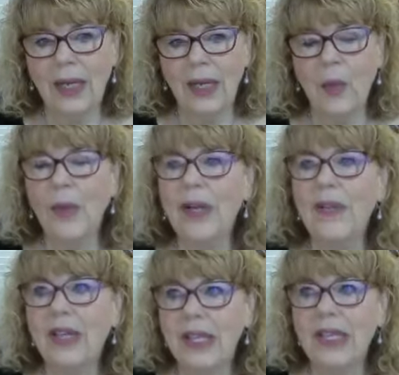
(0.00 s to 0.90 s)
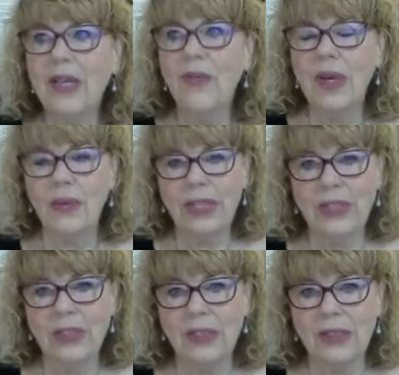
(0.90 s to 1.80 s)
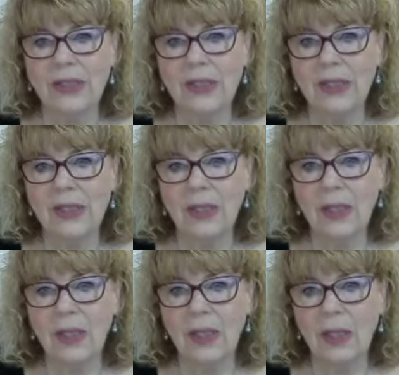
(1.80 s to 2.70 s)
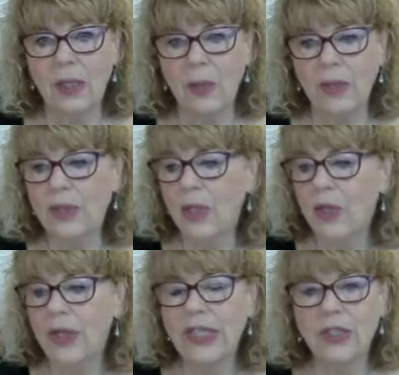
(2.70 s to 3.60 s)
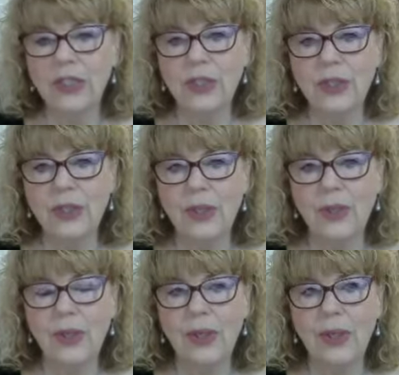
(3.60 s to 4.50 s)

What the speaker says: And one of the key foundations was learning to